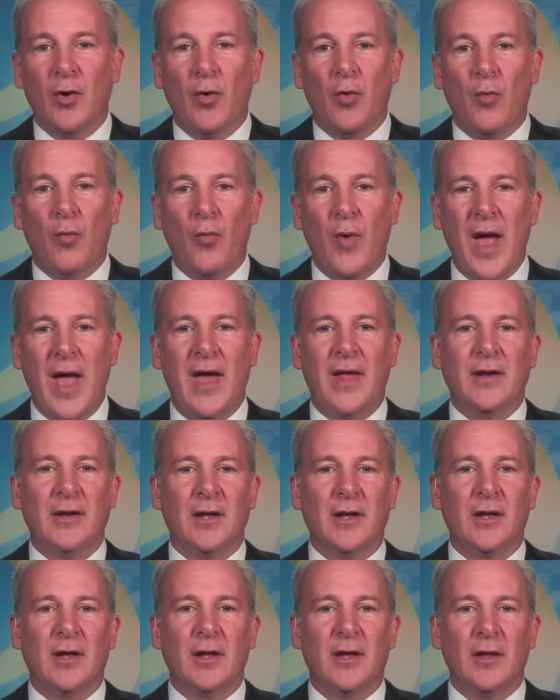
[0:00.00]
When
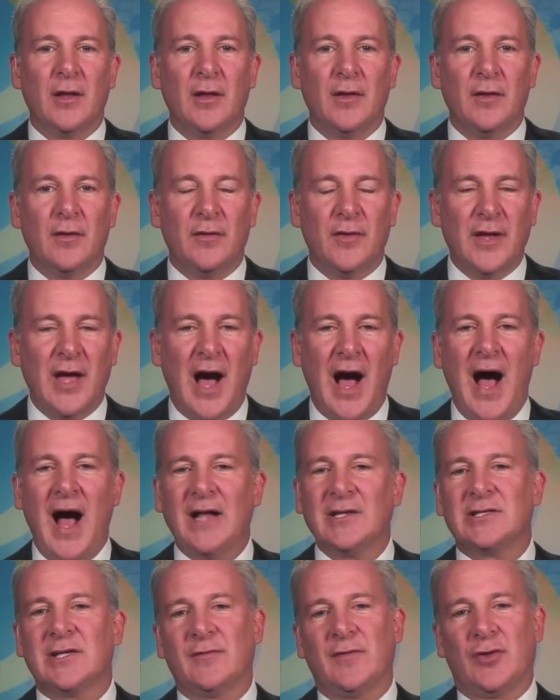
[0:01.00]
the
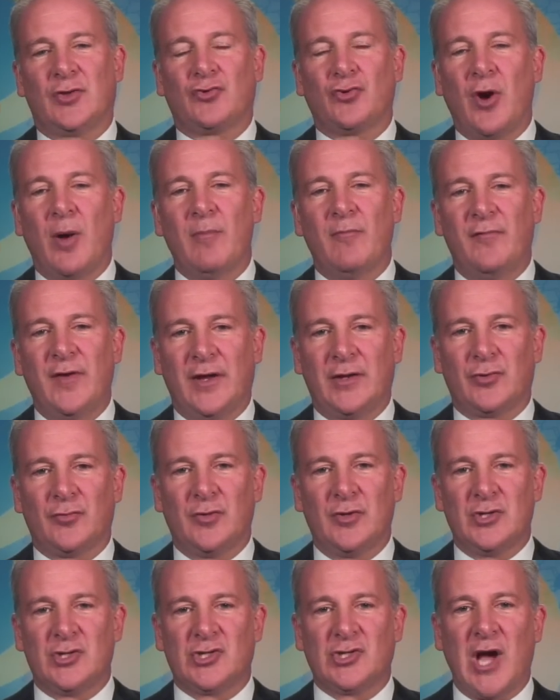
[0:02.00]
odds of a Trump
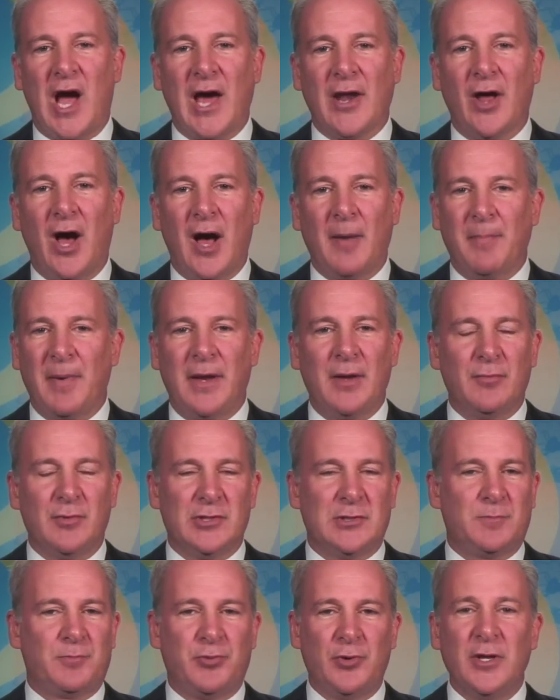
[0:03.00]
victory shot up, and it
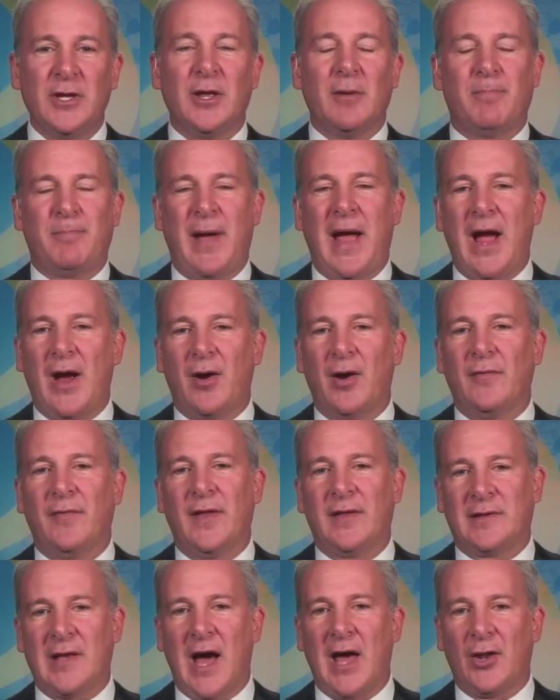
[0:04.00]
was pretty apparent
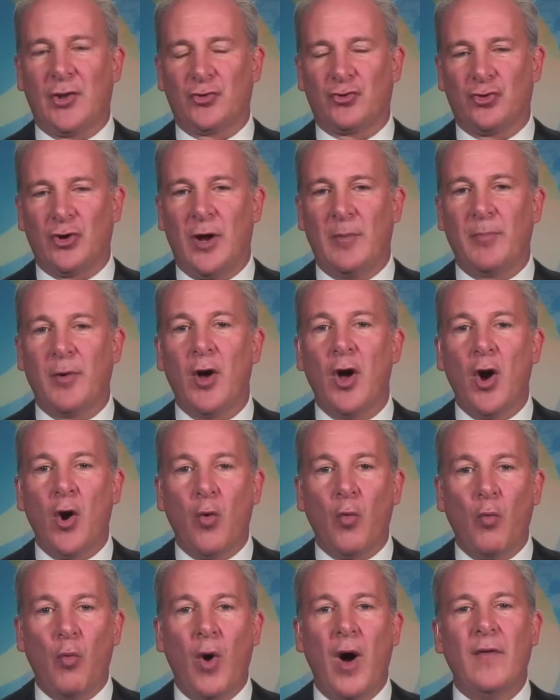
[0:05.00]
that Donald Trump
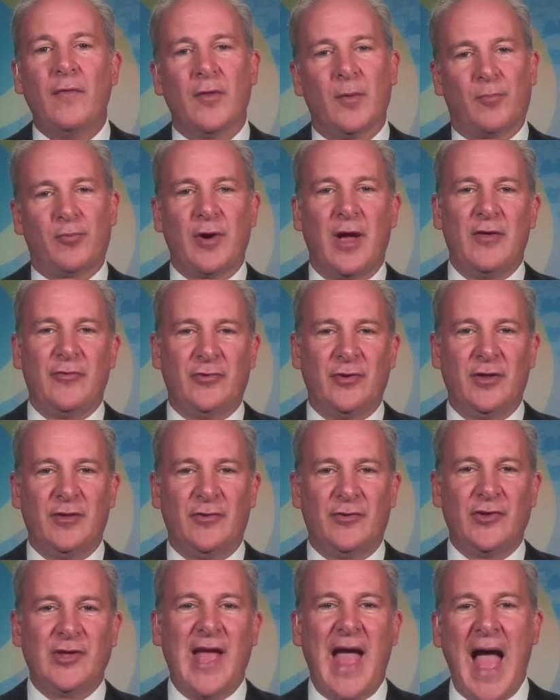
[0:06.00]
won the
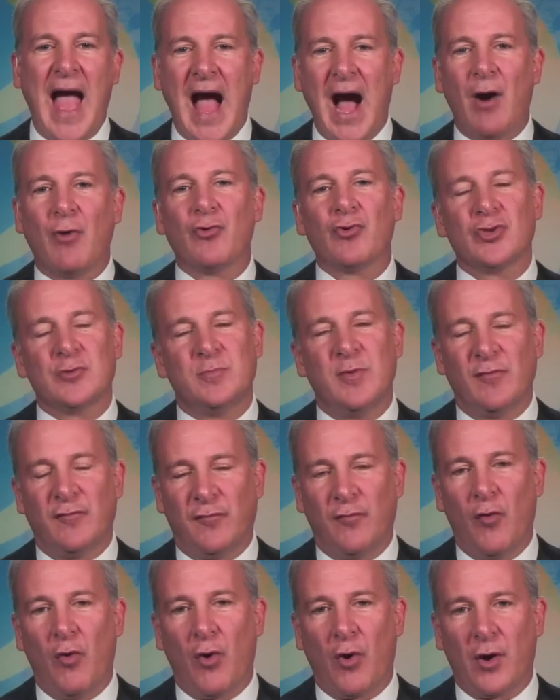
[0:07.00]
presidency hours
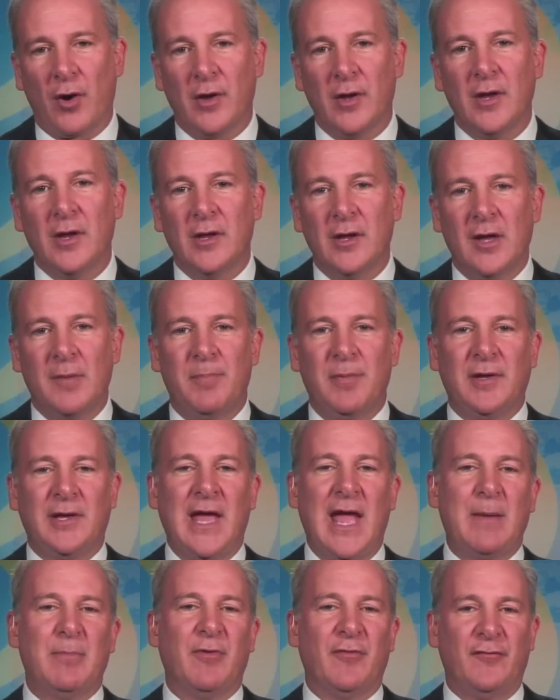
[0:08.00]
before it
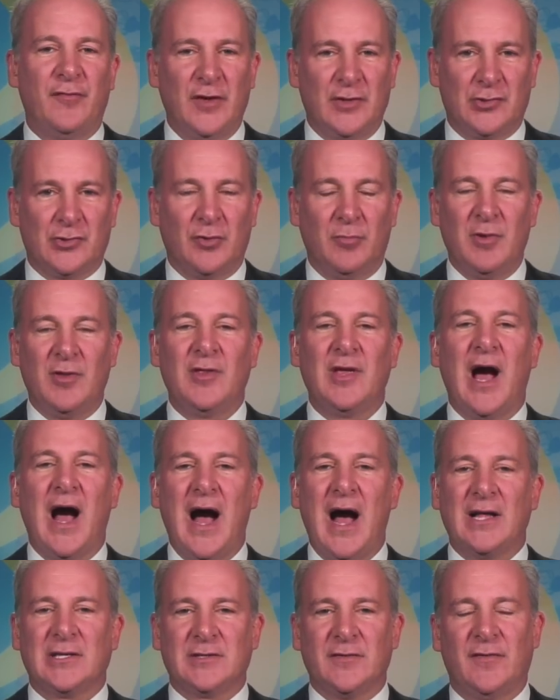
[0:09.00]
became official. I mean, the
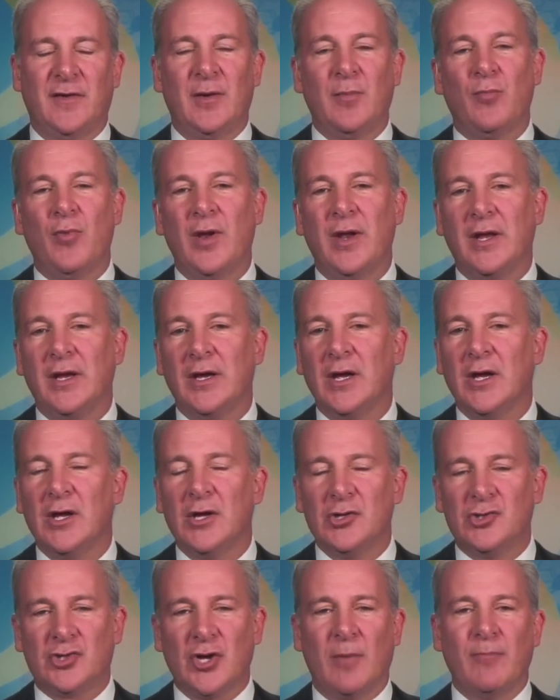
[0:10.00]
odds of him winning
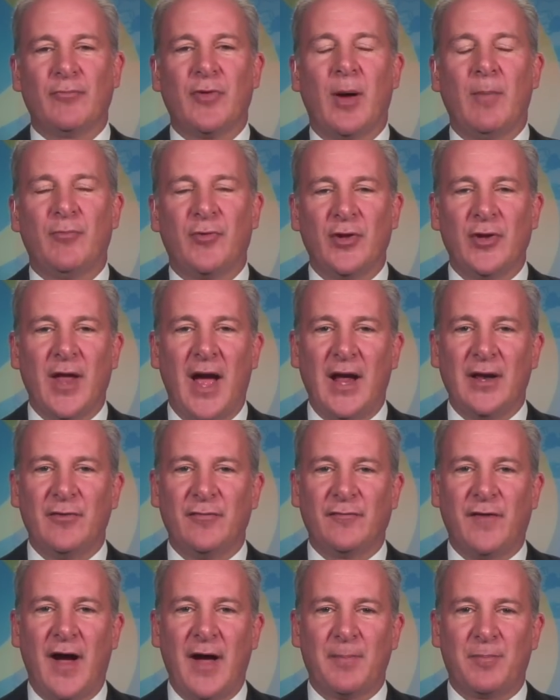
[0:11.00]
jumped up to
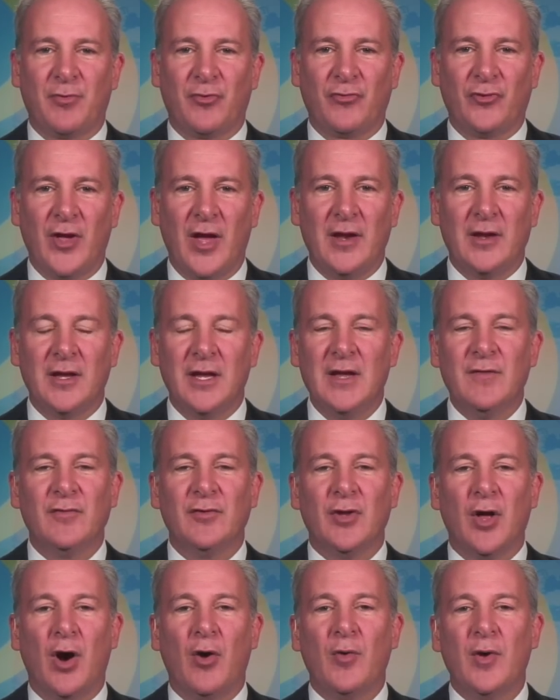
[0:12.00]
95%,
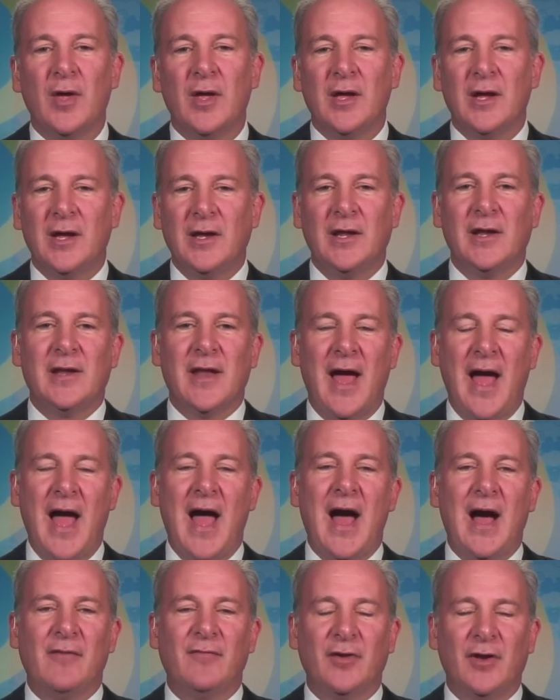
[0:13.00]
even though he didn't
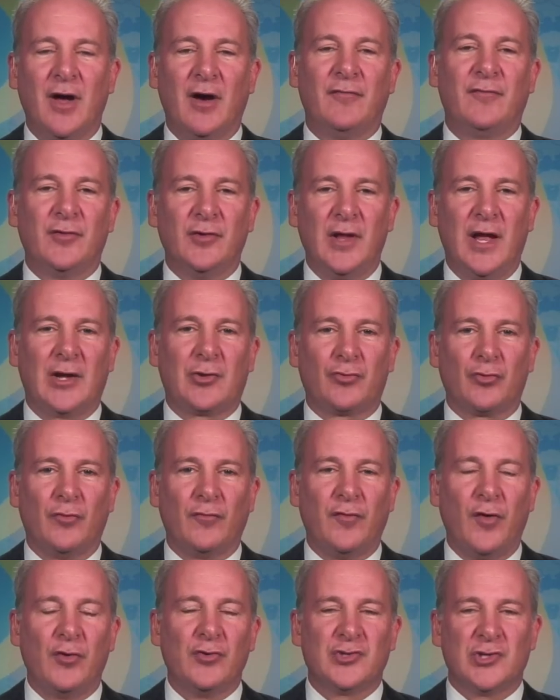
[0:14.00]
have enough electoral
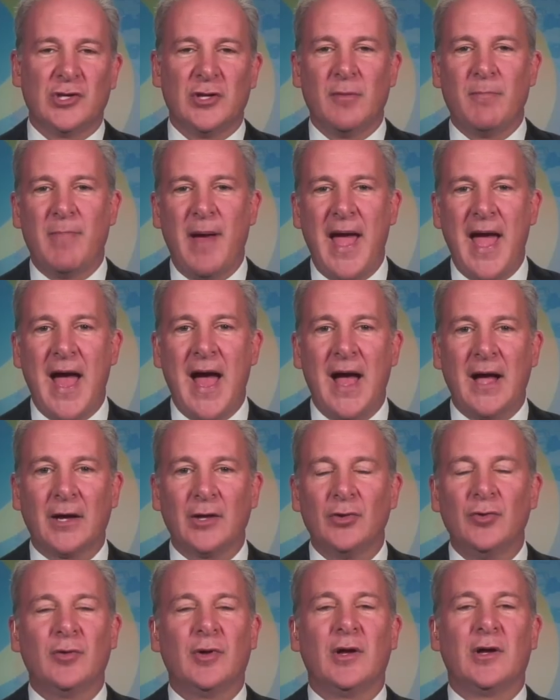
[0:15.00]
votes in the bag.
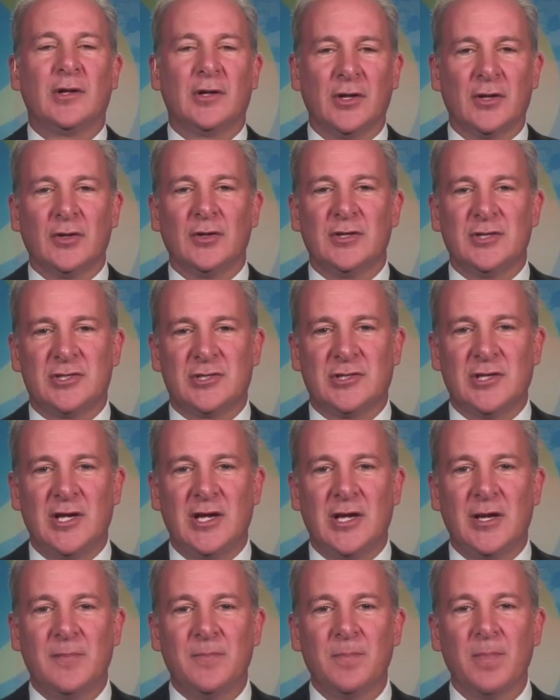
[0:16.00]
You can clearly
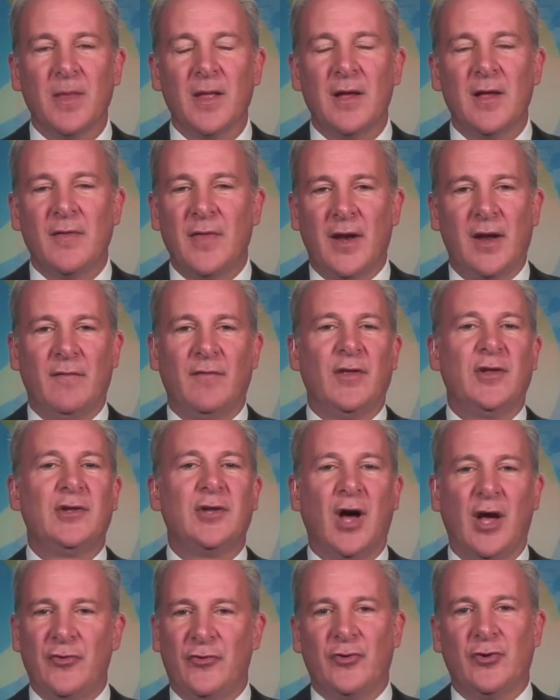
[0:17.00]
see that of the
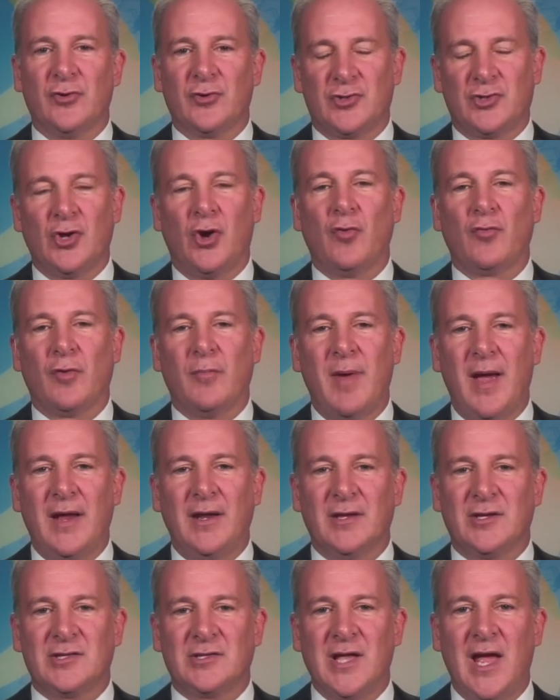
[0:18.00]
dozen or so
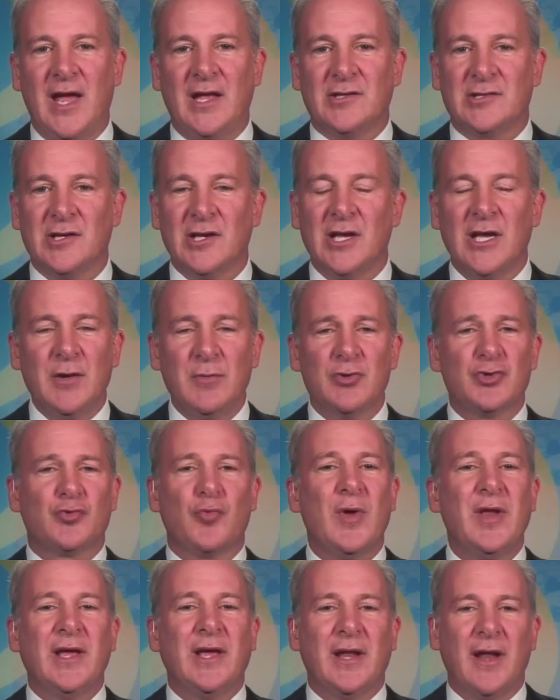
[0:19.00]
remaining states, he was
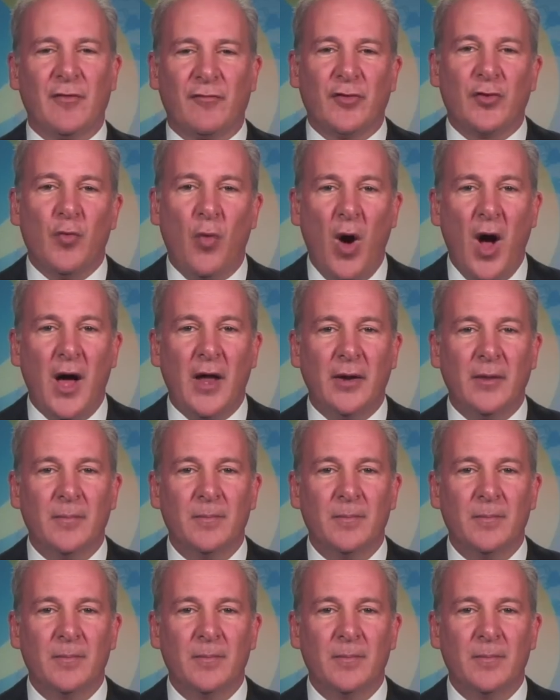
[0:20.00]
winning in every one.